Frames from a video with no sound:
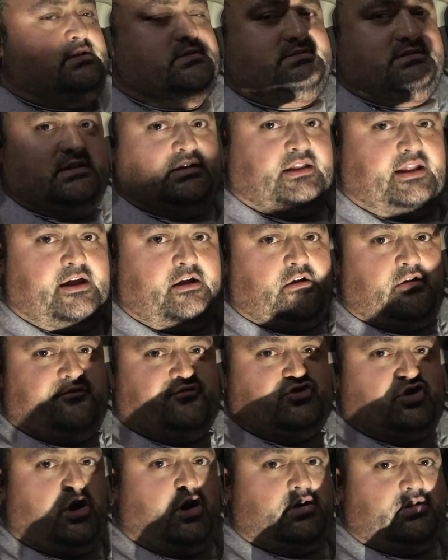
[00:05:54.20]
It's a layer of
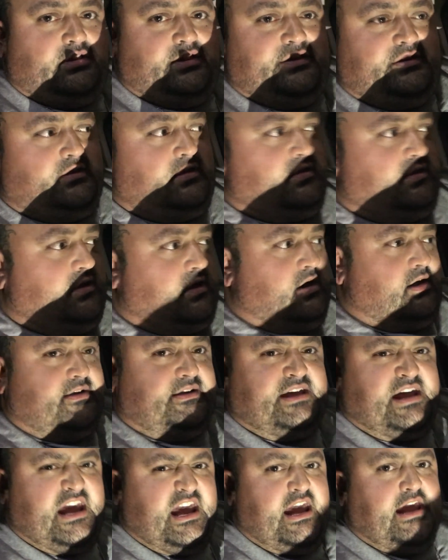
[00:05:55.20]
chocolate
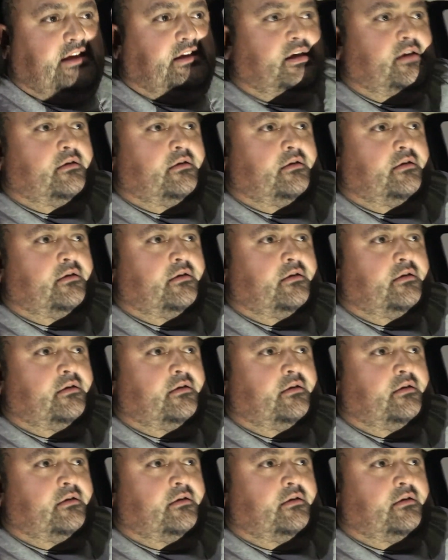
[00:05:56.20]
cake,